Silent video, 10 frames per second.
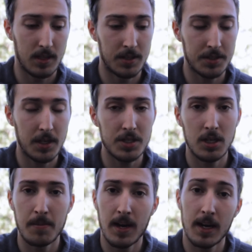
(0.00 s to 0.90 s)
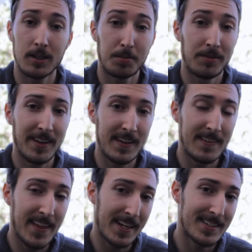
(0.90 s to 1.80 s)
a discussion about how to
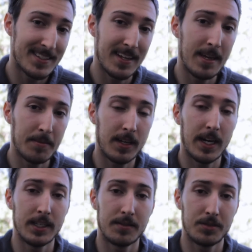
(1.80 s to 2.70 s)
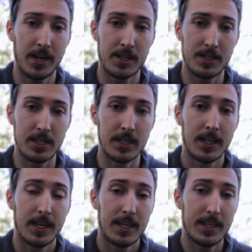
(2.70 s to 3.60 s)
prevent that same kind of tragedy
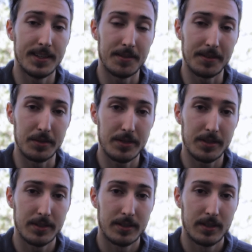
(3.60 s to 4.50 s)
in the future.